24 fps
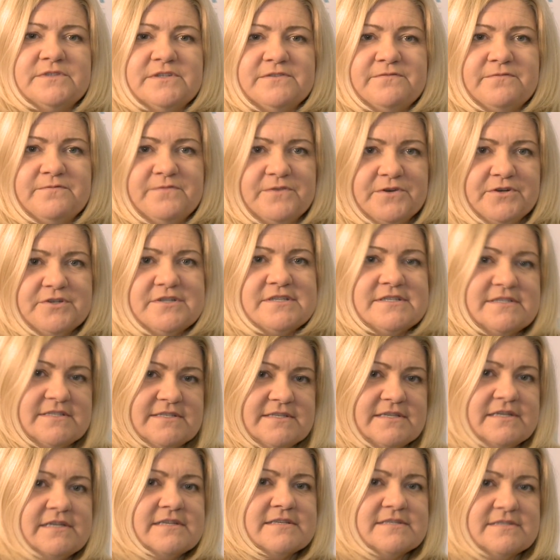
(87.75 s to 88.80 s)
the first
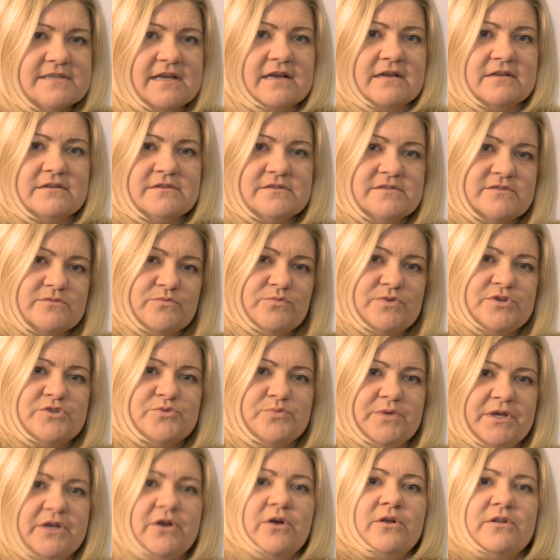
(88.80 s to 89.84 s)
six cells, which
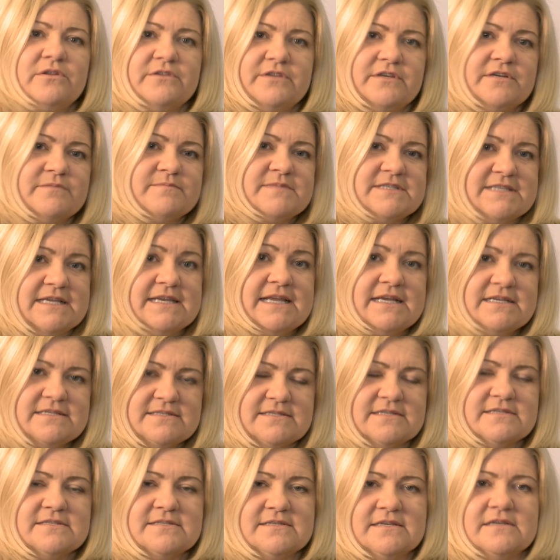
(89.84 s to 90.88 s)
we call them
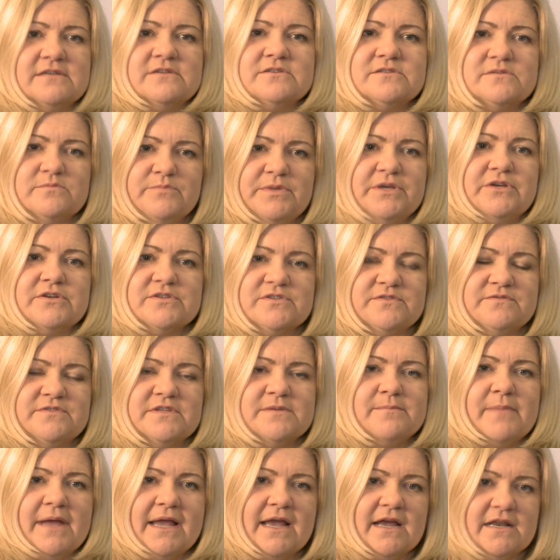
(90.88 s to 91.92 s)
senescent cells because of the
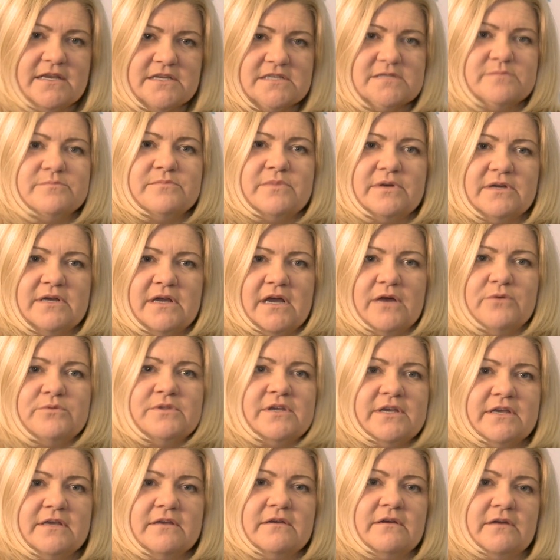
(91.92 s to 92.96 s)
mechanism uh, how
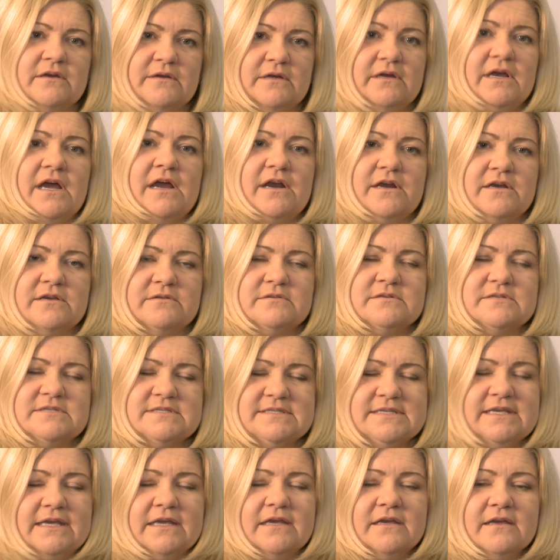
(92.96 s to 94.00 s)
they uh, are
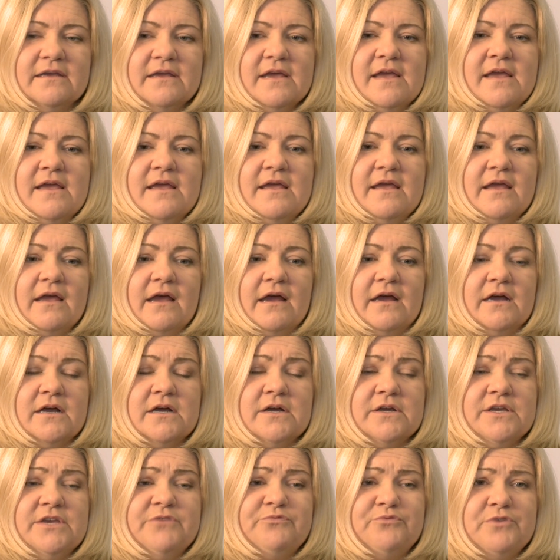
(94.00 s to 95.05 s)
sick, uh,
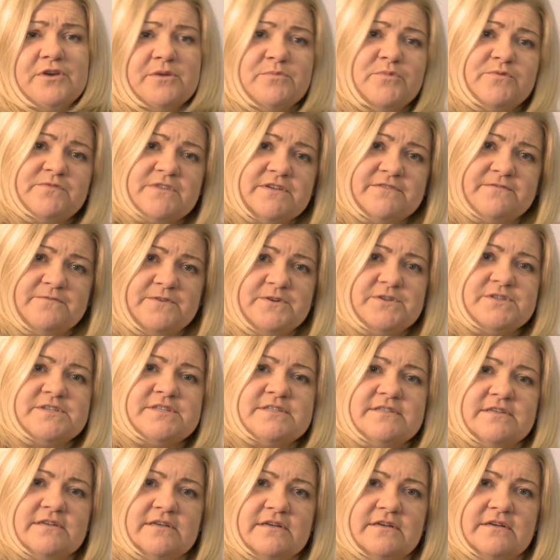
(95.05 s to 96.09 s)
if we remove the
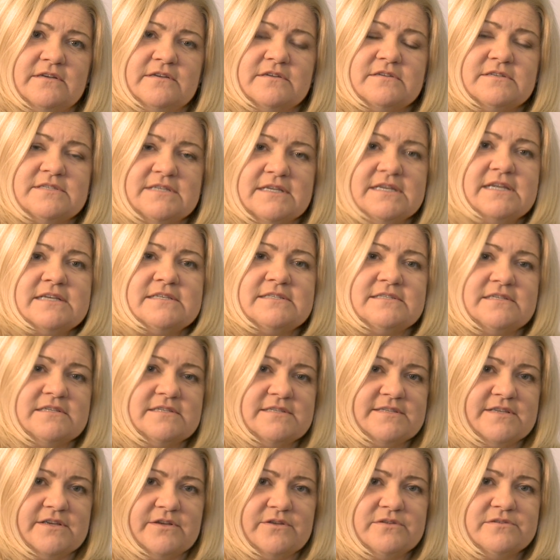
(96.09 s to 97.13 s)
first uh, senescent
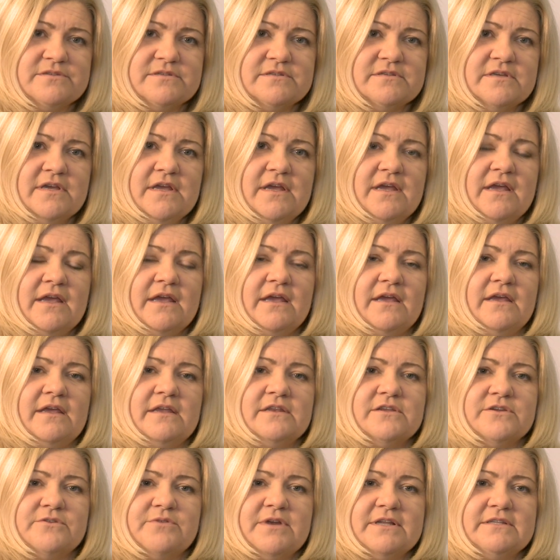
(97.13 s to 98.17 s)
cells, in
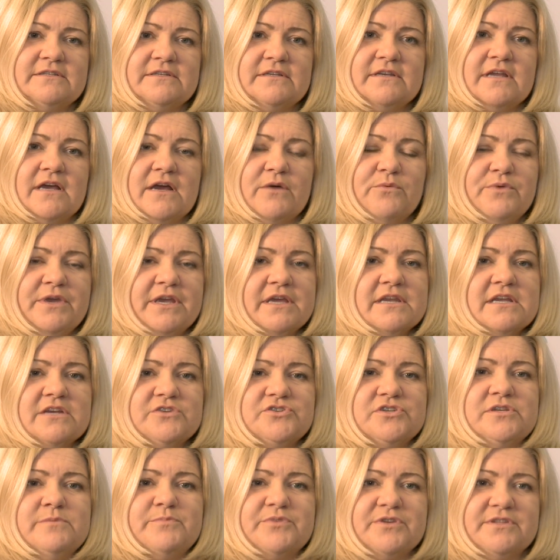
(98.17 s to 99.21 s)
the retina, we can
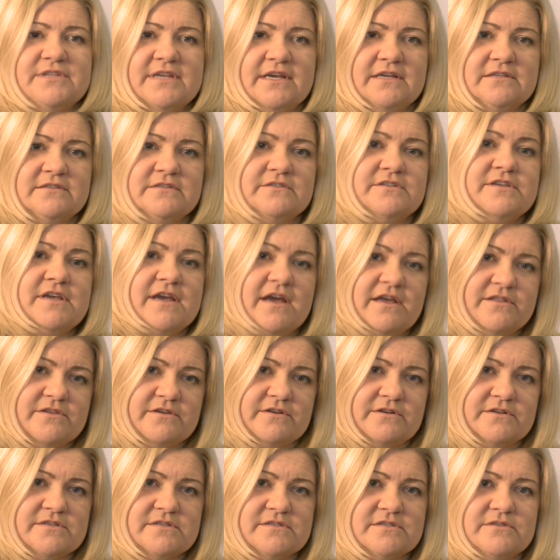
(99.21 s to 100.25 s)
actually protect the
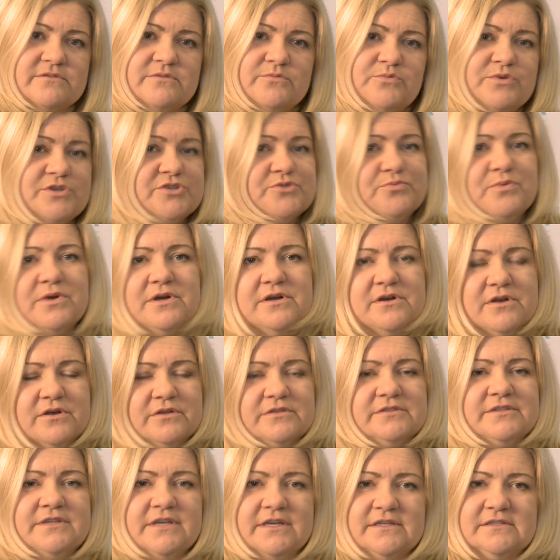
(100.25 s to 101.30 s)
others which were not
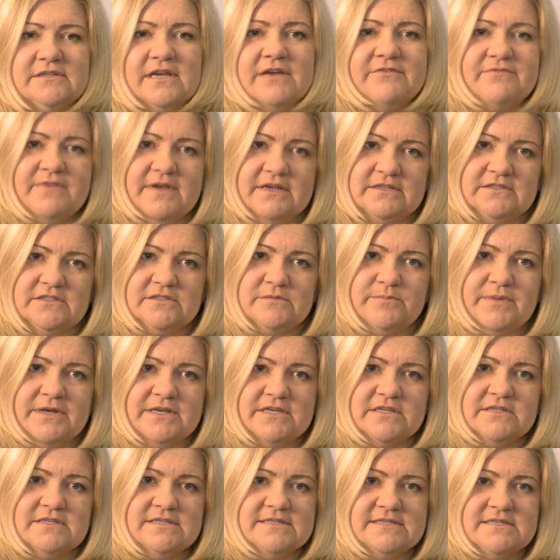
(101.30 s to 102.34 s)
yet affected by
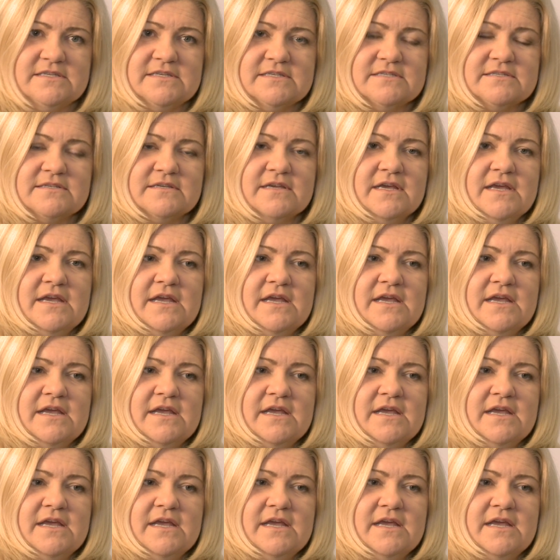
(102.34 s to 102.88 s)
the disease.